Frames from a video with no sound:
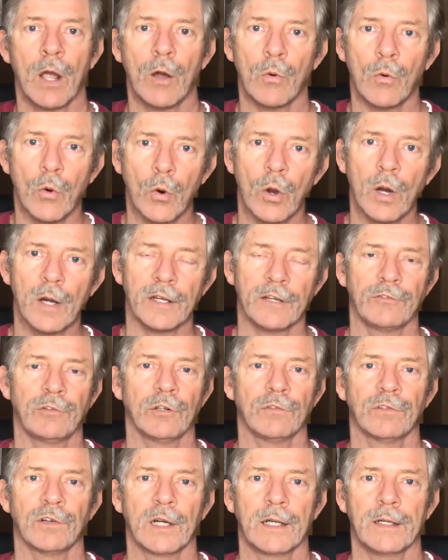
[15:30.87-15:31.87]
Or if you
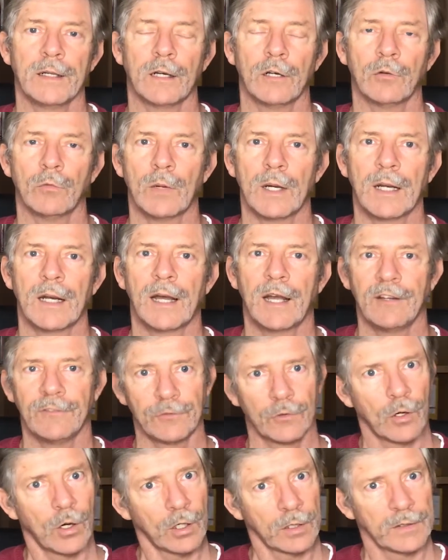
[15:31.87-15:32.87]
find out, well, I've
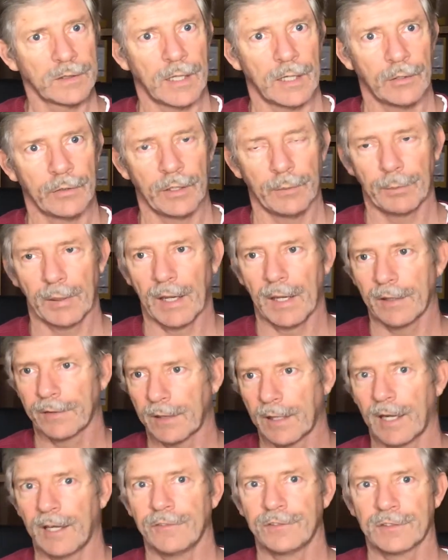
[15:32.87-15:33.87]
gone down a path,
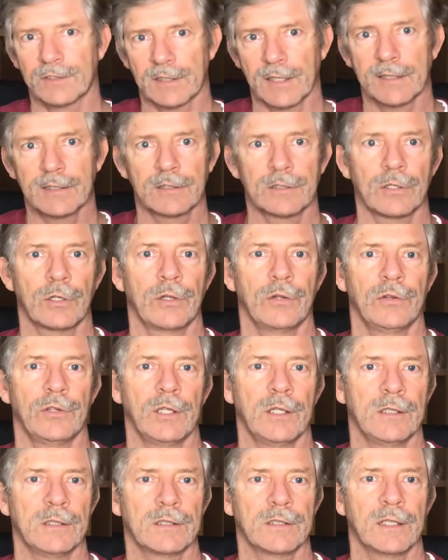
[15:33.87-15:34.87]
I've set certain
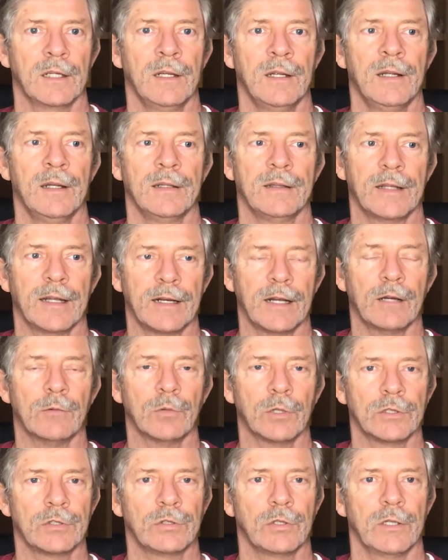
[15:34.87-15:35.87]
things that I
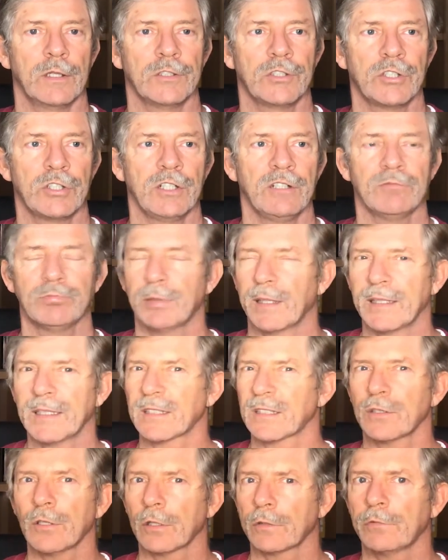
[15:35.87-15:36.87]
want to achieve, but it's
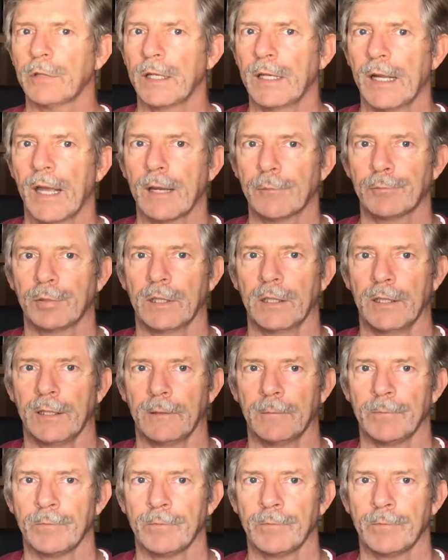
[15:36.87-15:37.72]
not really happening.